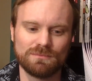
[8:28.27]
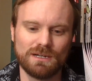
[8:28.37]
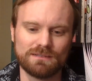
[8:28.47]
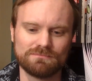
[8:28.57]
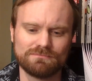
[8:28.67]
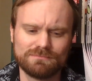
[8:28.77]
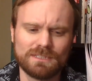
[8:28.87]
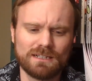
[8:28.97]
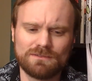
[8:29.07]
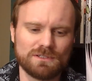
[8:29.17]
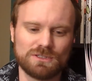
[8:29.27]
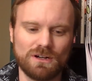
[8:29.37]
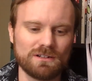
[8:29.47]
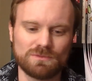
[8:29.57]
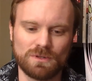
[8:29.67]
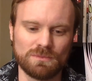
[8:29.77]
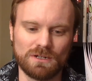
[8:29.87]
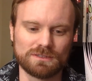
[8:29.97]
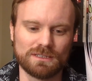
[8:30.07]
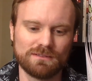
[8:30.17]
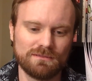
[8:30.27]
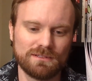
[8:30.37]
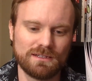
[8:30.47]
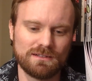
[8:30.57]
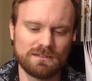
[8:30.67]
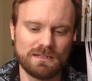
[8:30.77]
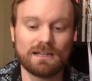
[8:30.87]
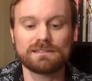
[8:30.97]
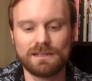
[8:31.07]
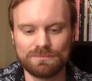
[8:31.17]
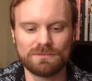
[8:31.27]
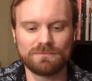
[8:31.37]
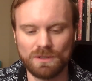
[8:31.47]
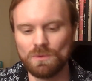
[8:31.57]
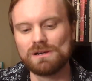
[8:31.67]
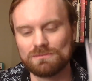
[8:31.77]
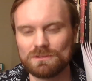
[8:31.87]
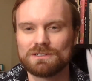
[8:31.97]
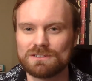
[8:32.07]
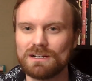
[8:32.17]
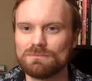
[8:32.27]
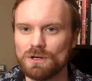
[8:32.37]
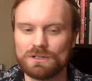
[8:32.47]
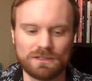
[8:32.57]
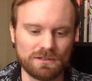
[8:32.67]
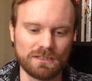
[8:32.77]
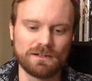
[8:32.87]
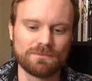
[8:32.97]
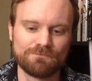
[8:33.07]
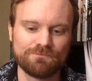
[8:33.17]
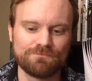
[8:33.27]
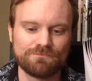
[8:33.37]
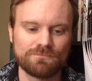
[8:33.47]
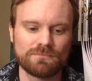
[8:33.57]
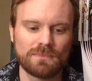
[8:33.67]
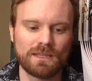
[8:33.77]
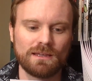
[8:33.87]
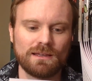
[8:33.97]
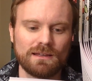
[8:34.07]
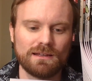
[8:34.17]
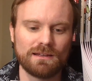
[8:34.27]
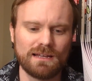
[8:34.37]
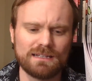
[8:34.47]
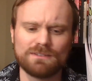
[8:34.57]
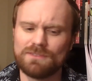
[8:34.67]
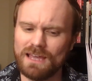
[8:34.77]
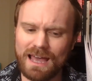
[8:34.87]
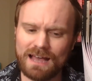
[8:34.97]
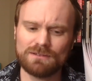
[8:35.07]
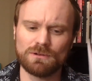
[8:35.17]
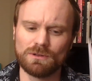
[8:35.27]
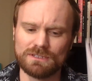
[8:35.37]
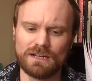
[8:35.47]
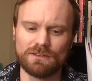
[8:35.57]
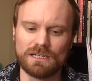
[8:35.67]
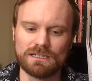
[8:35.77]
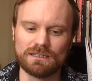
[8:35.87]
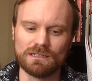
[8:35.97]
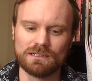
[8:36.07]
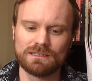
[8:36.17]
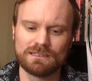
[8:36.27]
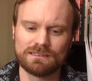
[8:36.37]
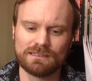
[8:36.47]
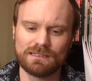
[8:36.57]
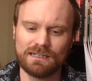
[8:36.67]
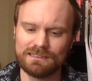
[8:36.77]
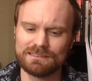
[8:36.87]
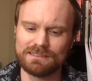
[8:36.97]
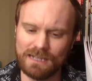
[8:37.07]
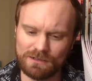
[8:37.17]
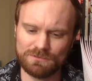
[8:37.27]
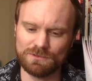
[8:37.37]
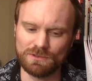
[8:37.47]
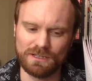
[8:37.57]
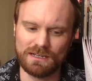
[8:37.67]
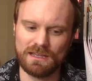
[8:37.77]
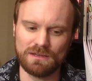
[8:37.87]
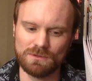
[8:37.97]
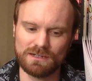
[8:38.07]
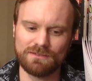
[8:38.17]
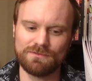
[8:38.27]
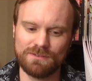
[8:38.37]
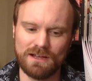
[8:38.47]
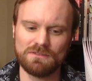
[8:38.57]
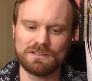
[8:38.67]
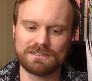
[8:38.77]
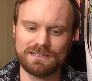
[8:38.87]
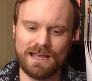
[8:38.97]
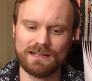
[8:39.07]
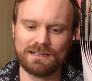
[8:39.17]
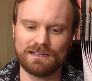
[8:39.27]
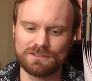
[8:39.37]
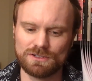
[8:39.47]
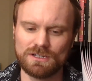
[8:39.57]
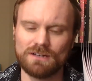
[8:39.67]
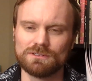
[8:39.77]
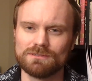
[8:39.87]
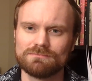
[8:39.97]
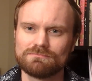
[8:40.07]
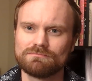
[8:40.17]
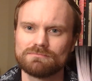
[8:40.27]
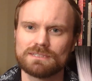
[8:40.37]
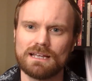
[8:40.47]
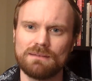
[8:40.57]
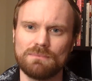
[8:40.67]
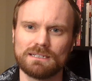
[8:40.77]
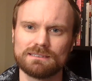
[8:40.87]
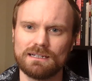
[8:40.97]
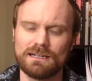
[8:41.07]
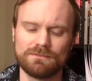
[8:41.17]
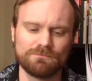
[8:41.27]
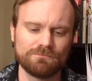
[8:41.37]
But none of the jars were broken, except the one which had broken earlier. And if they had rolled down the hill, it is doubtful that he would have found the sack and shovel side by side.